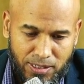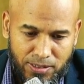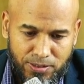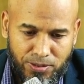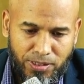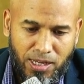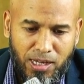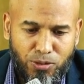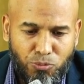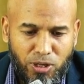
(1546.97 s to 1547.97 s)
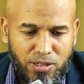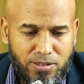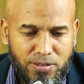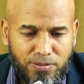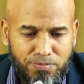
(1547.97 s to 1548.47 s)
So in other
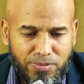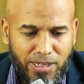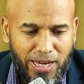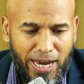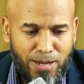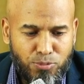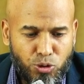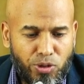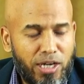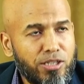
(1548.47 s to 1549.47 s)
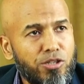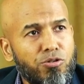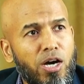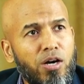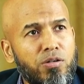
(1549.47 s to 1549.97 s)
words, aim to write
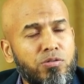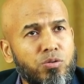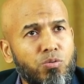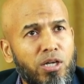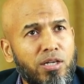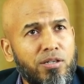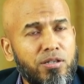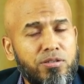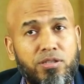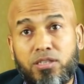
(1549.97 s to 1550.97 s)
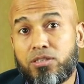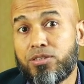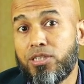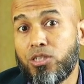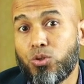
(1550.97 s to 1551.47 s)
around
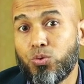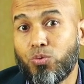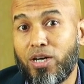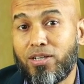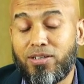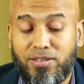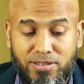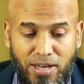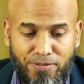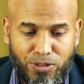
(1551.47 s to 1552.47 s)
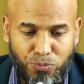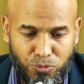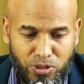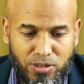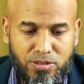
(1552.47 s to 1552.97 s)
160 to 170
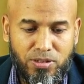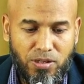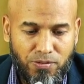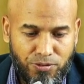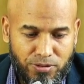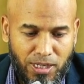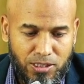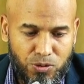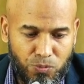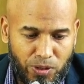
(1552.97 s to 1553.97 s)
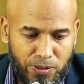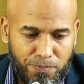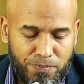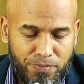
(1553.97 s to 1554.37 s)
words for task 1.